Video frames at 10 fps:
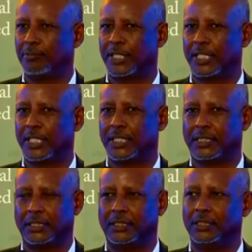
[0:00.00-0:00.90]
the
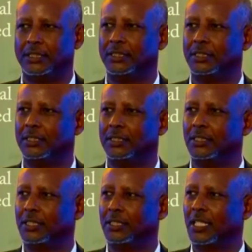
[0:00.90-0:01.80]
President
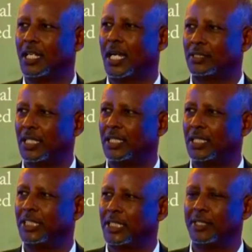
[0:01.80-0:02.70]
actually
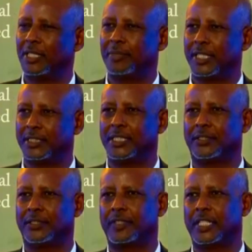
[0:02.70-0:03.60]
became the
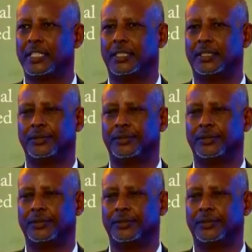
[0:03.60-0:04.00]
President of Kenya